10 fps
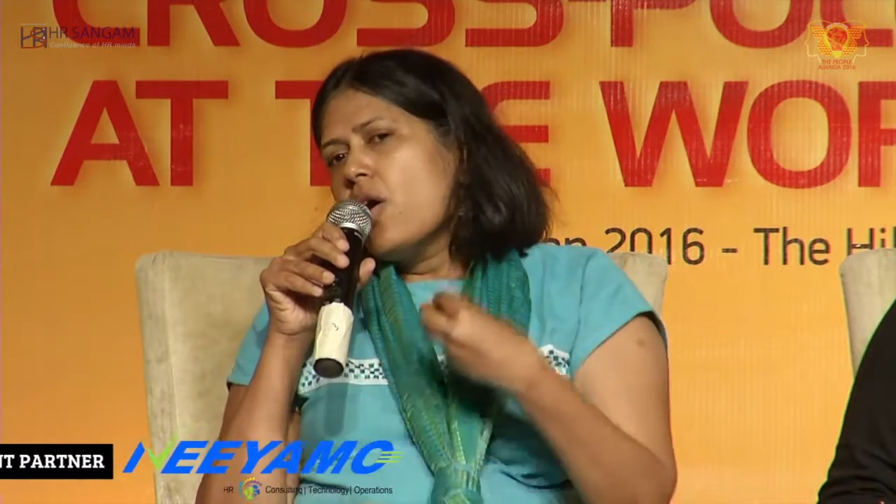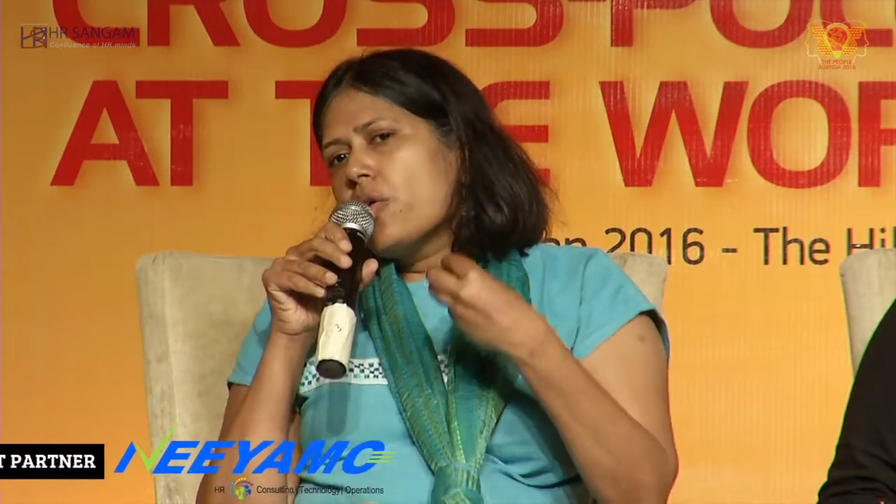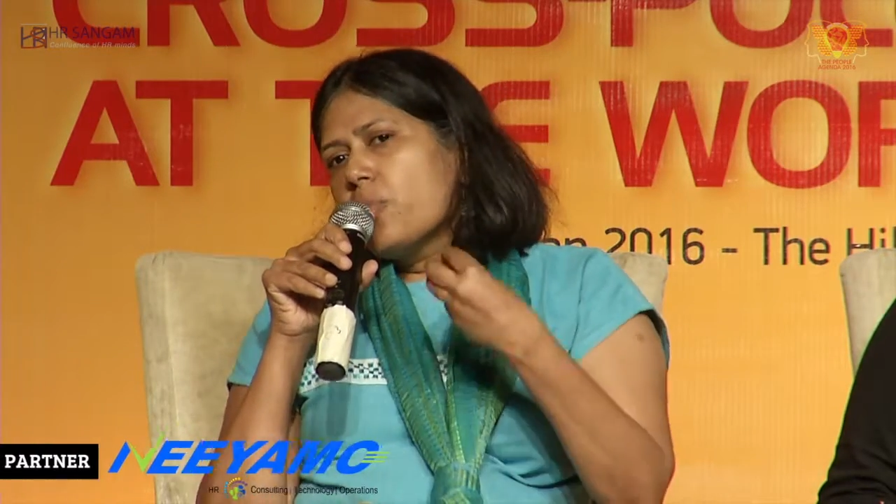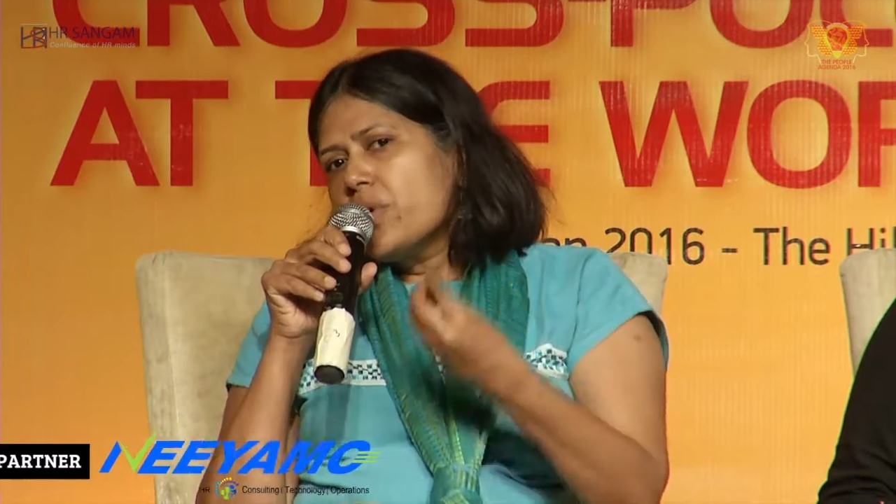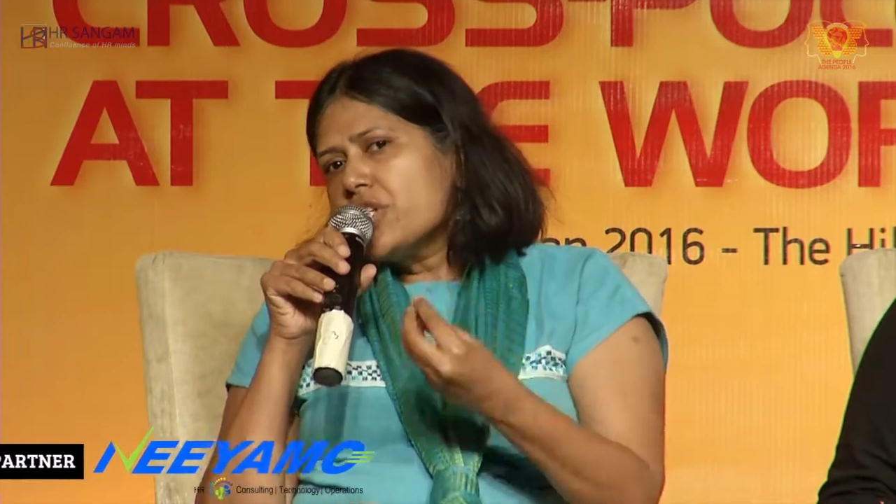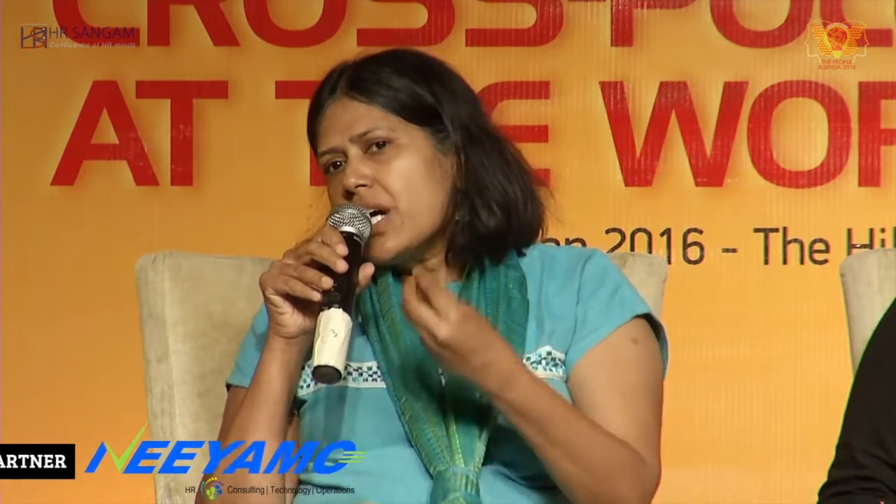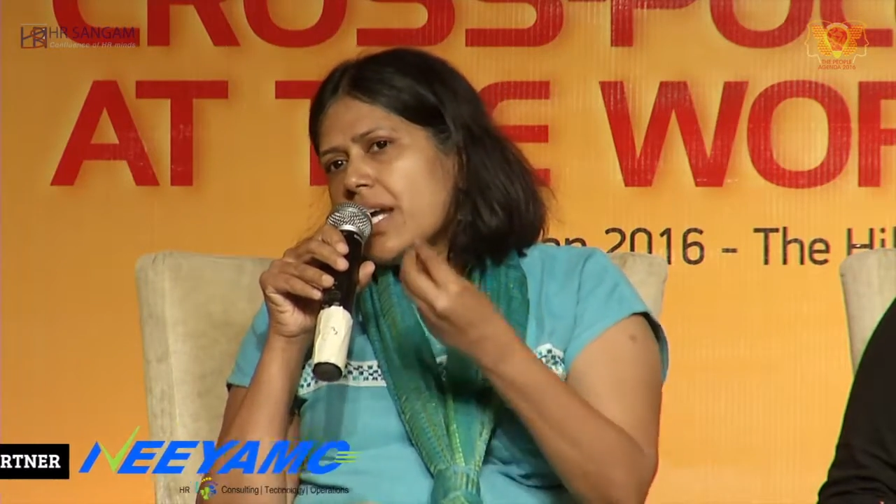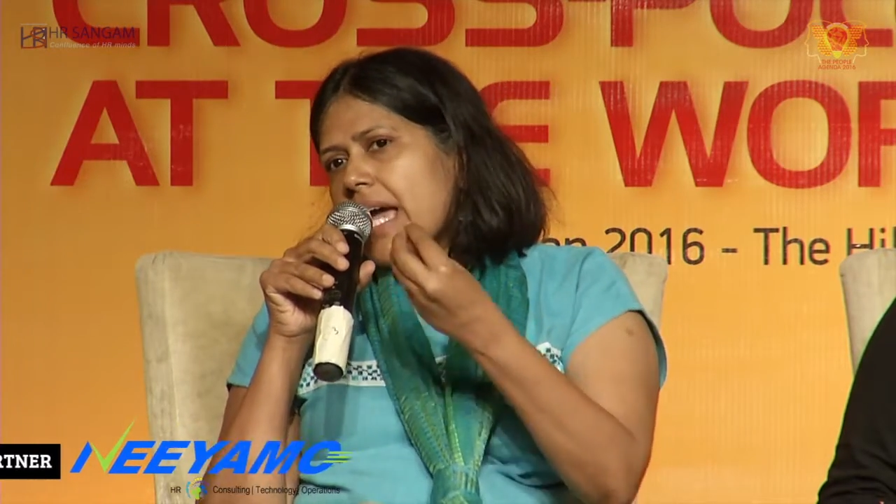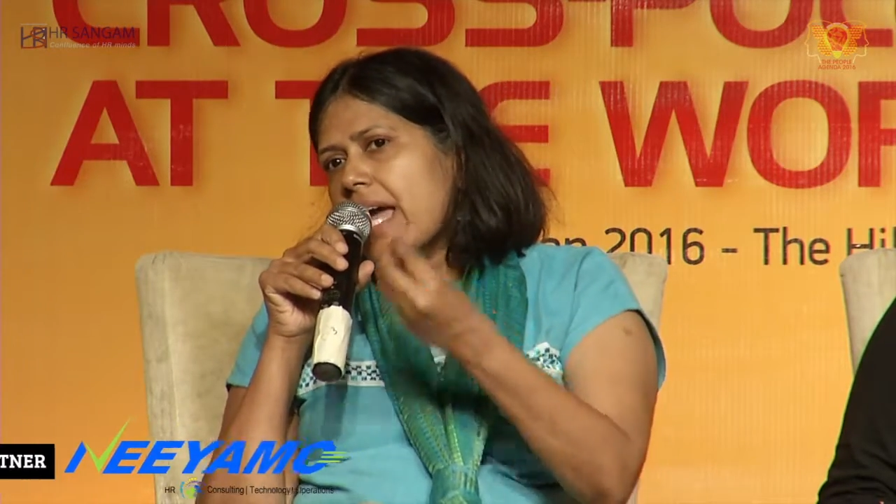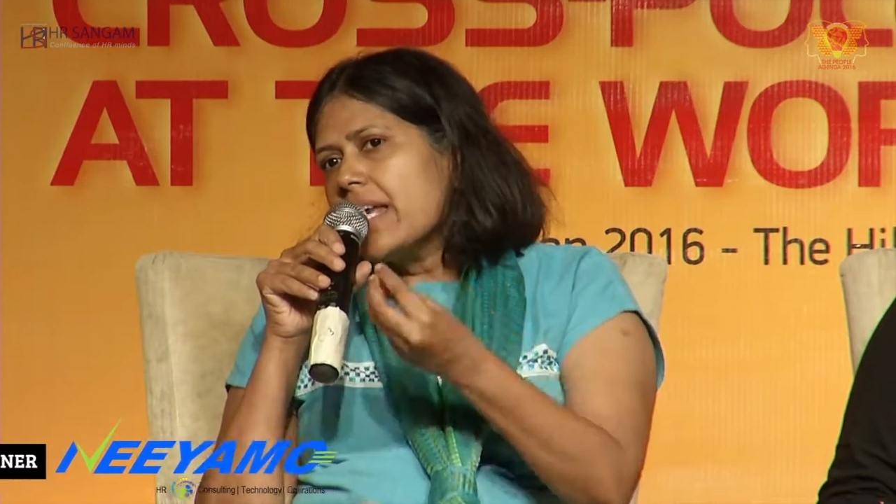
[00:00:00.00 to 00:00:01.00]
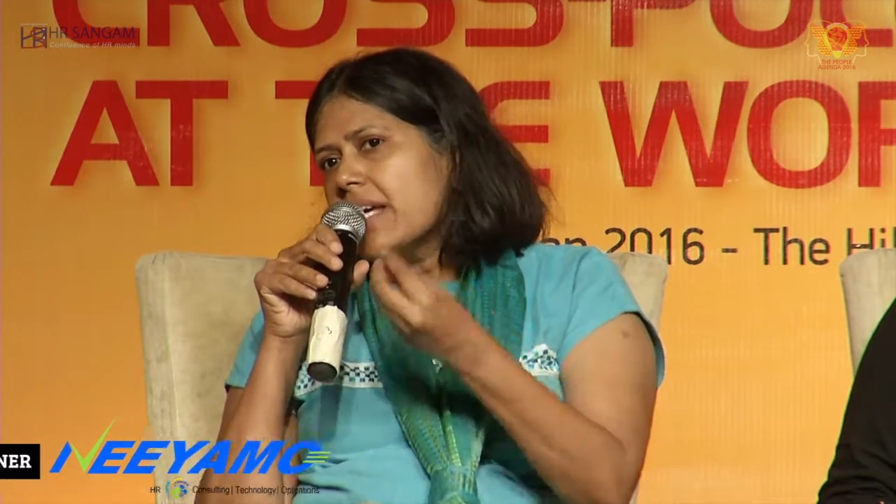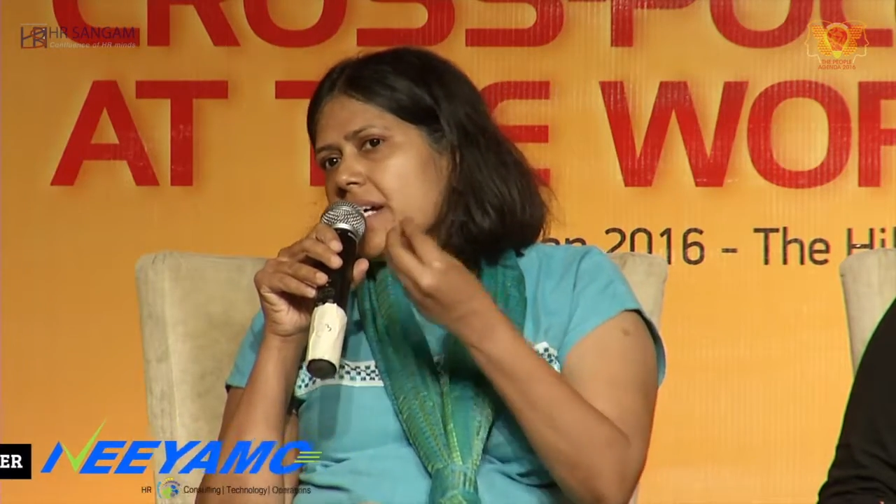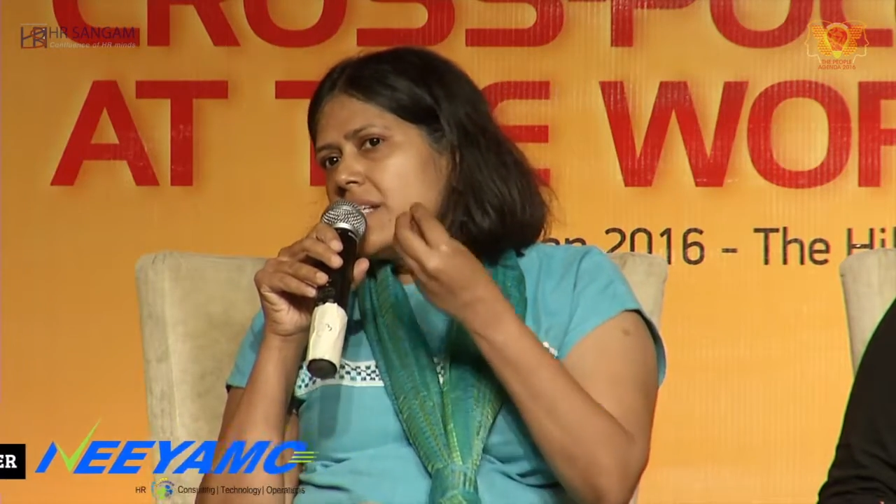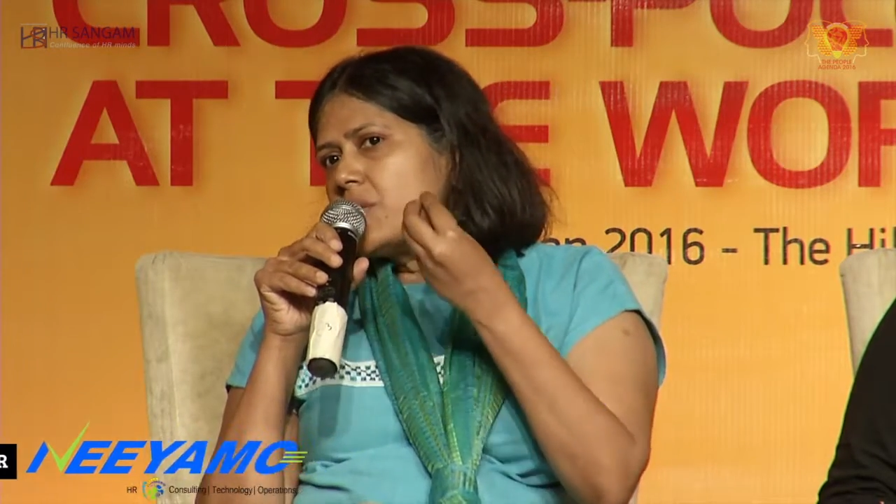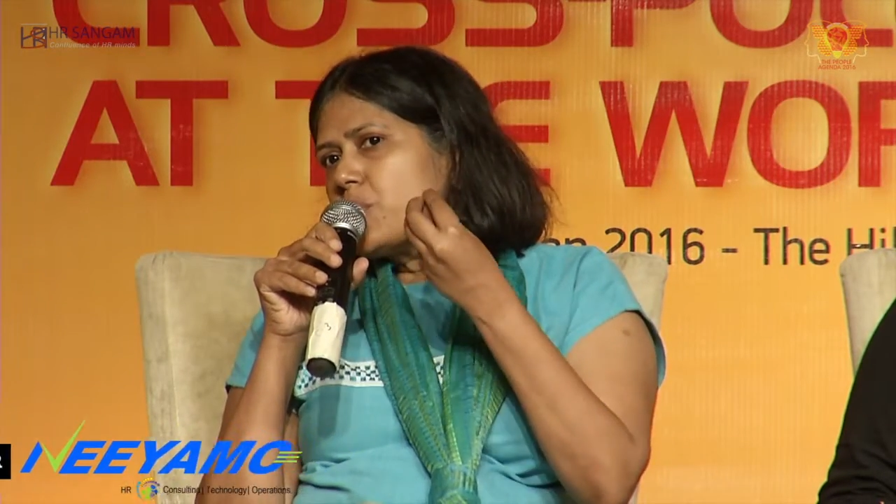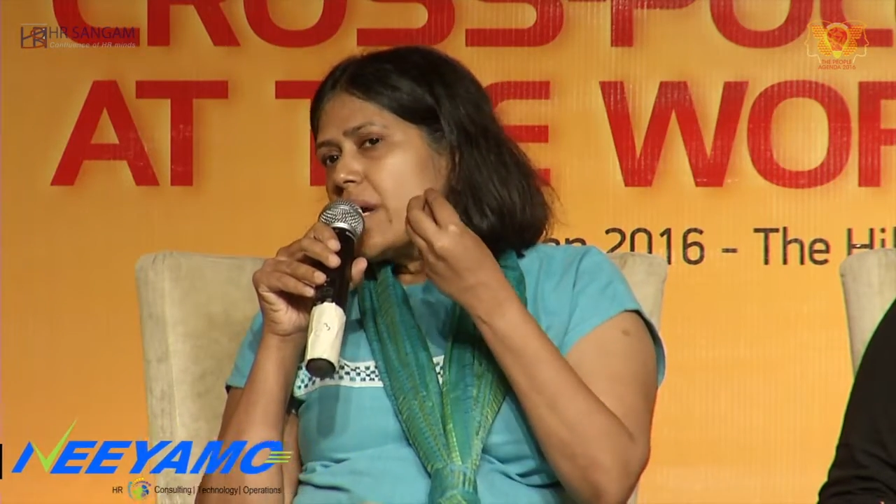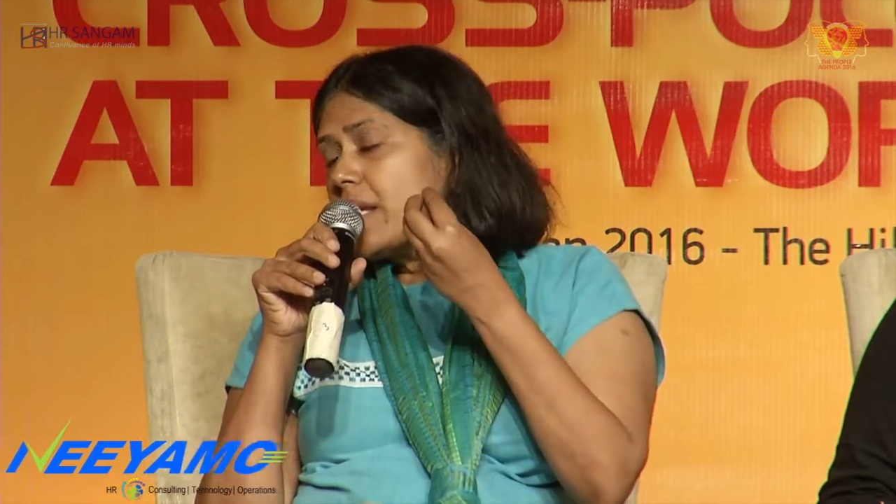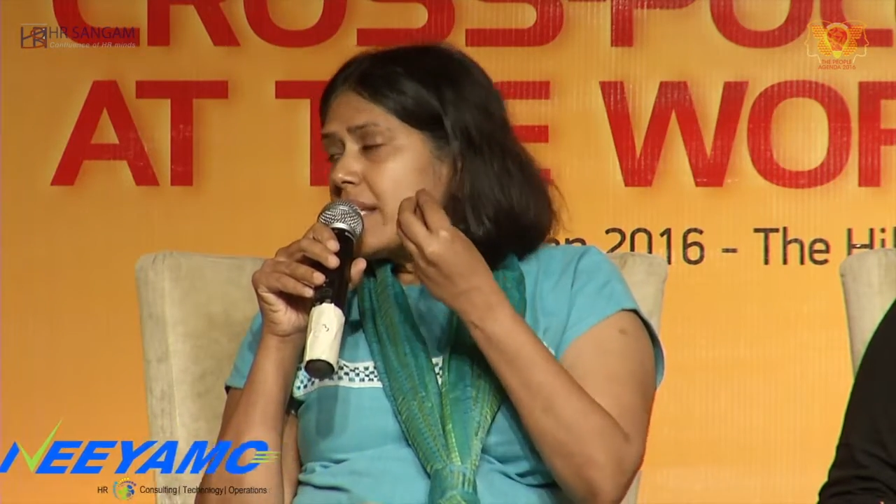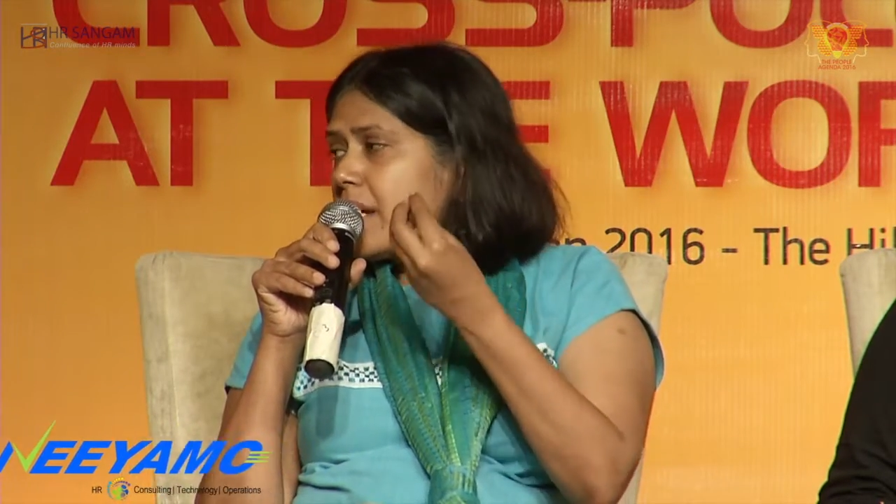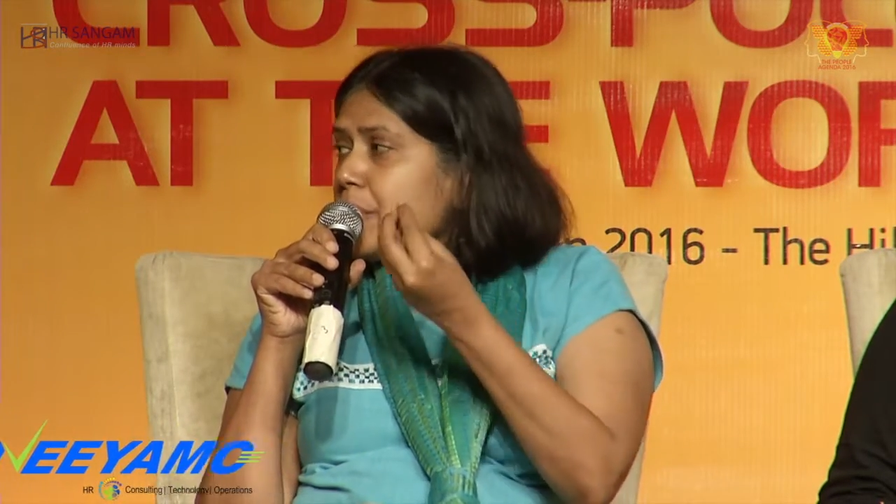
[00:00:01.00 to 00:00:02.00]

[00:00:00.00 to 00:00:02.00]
Or which are areas where there are